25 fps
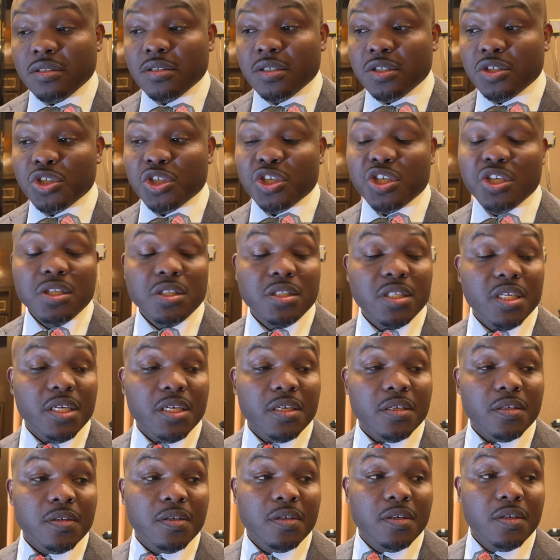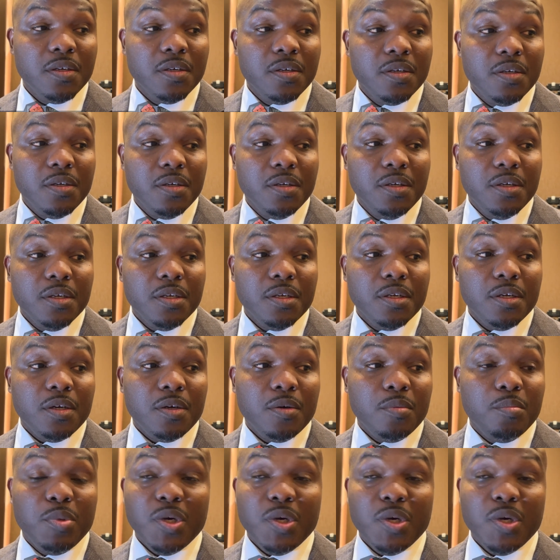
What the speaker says: a good thing, you know.